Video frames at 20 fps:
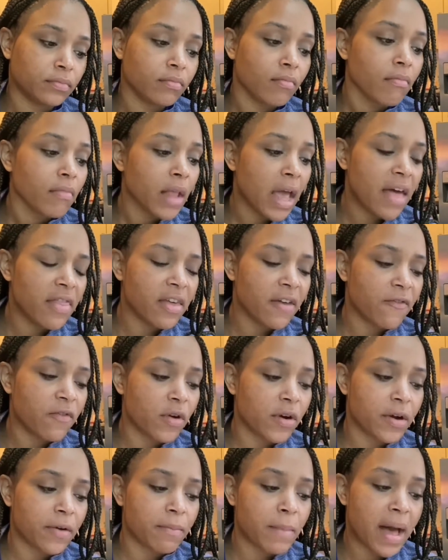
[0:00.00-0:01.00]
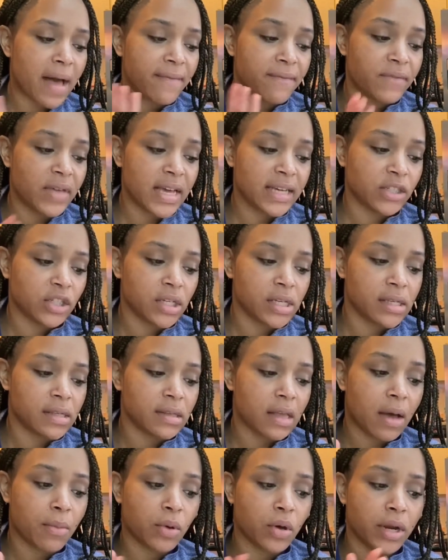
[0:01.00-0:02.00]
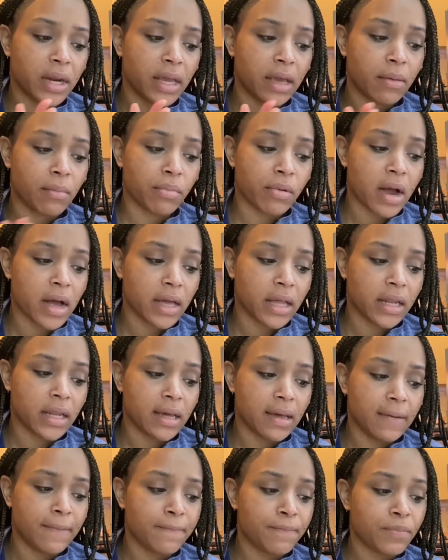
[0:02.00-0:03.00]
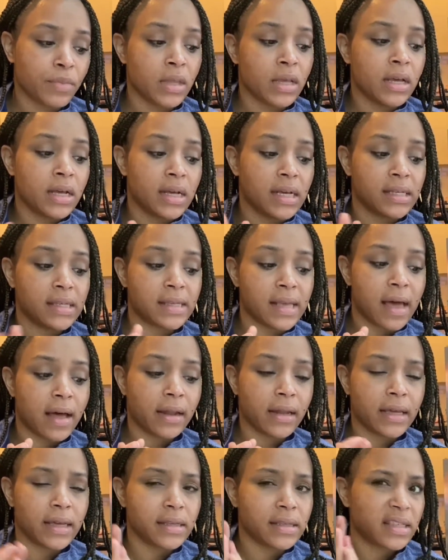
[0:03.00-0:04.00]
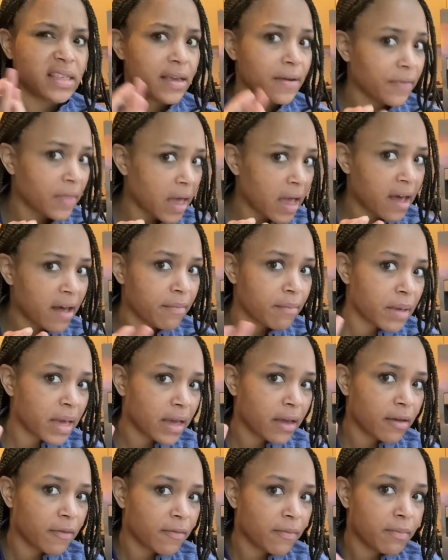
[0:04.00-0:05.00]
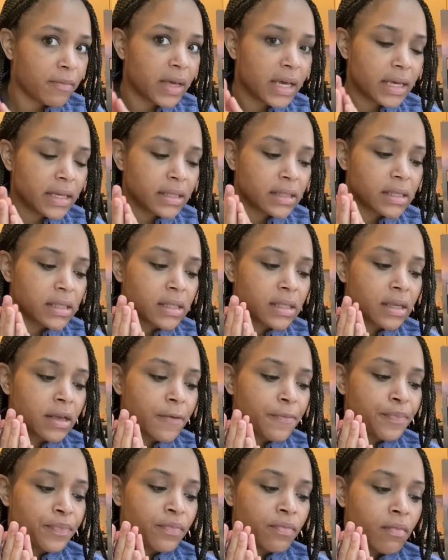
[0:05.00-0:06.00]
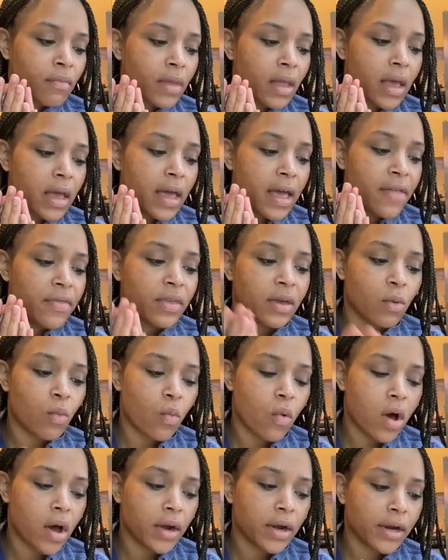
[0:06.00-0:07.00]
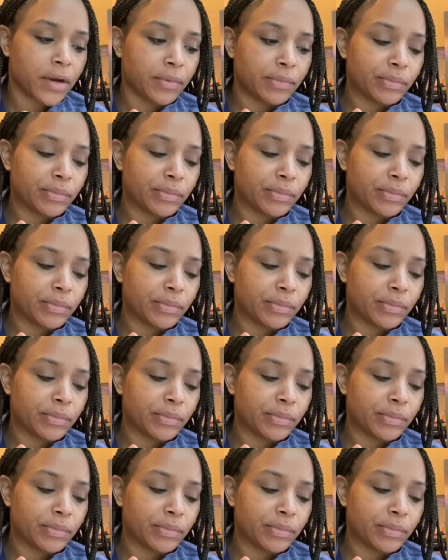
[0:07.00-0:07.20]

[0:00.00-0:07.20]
And then for my veggies, I'm gonna get broccoli, a salad, see if they have bacon bits, and then water.